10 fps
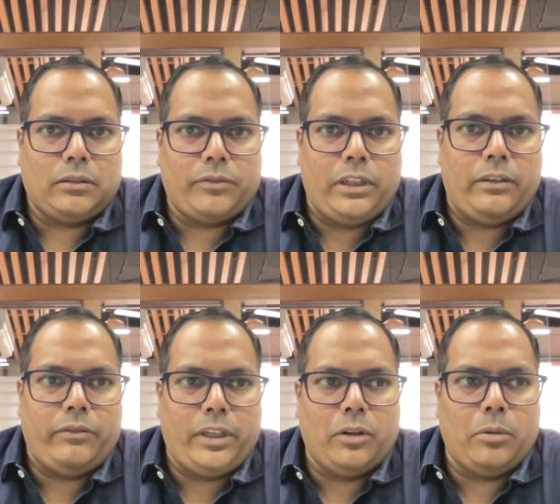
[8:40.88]
we
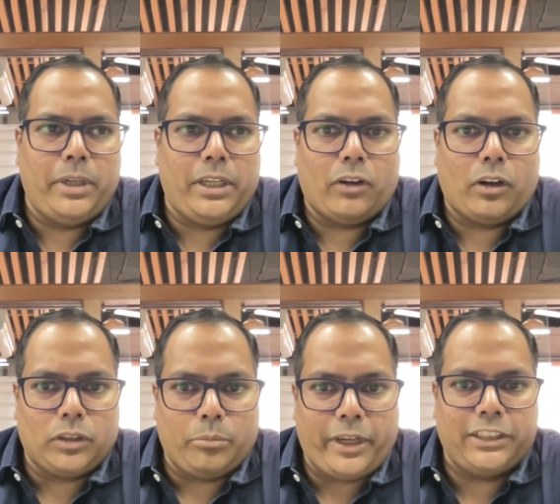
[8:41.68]
we will be one
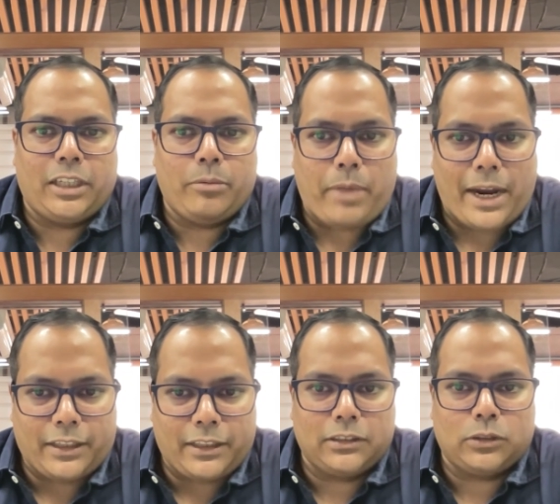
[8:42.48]
of the major
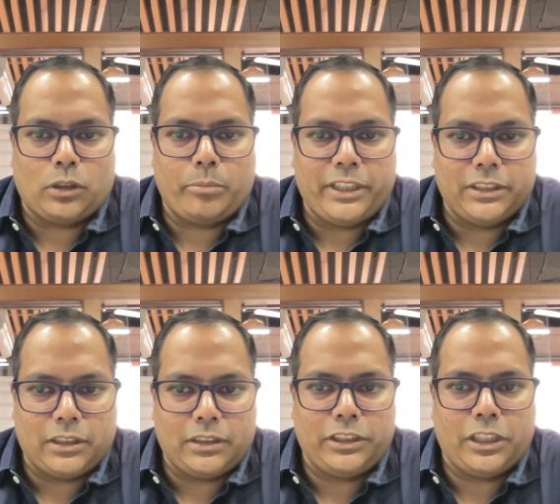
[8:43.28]
impactors or
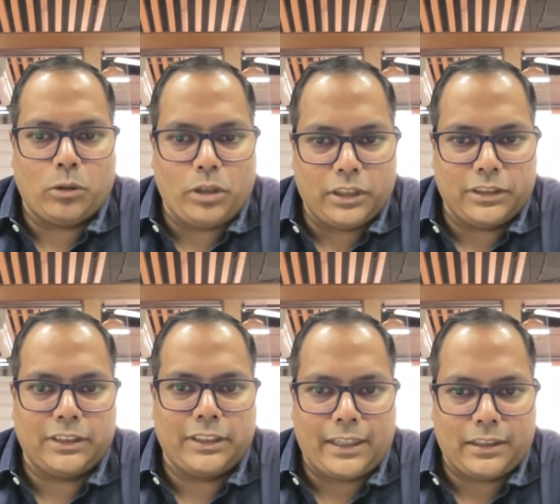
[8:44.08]
major shareholders
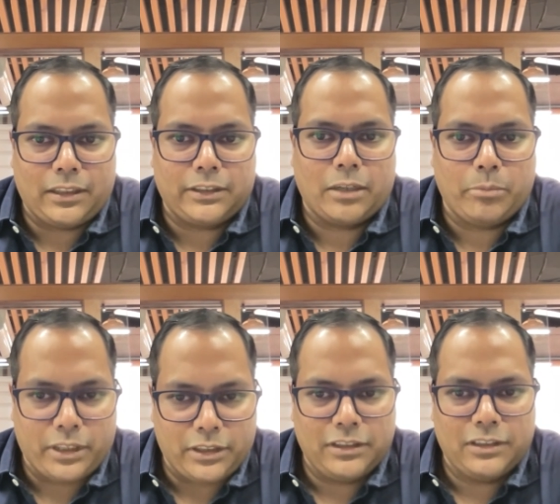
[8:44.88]
in that uh,
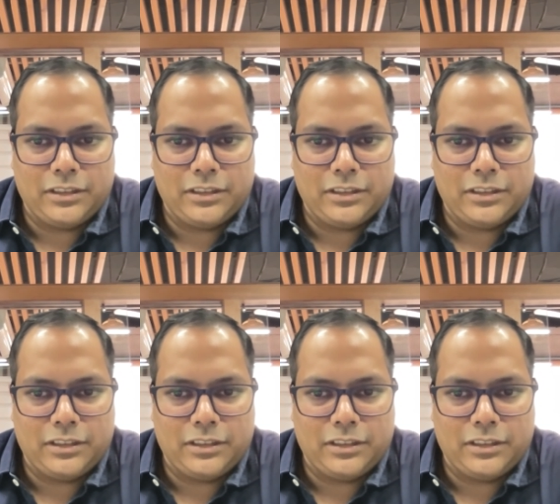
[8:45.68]
segment